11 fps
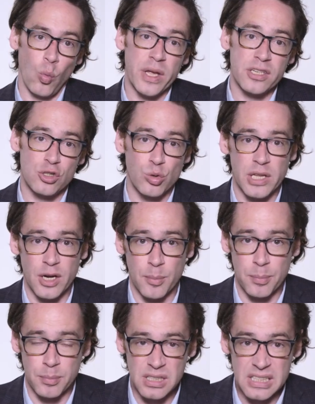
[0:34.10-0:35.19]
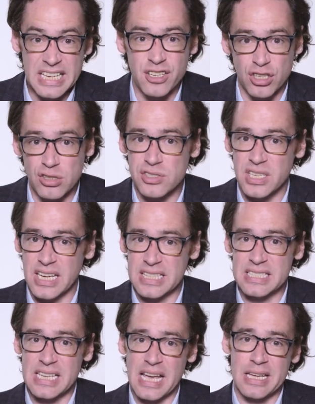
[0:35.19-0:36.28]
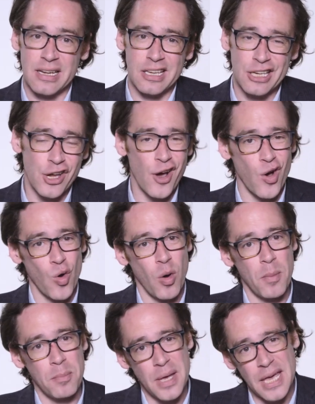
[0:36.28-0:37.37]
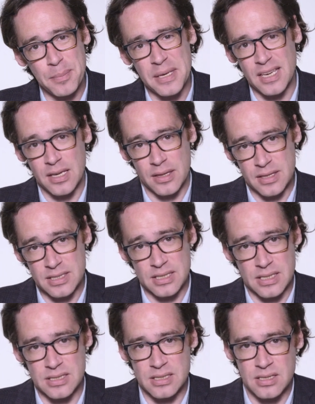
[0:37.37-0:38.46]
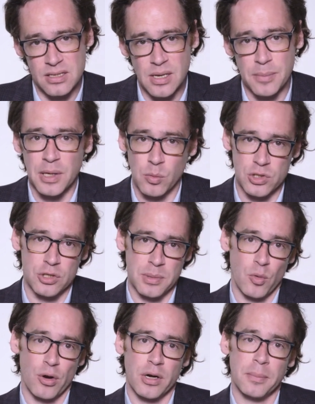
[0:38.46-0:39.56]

went to their leaders and said, you know, maybe this is something we should be worried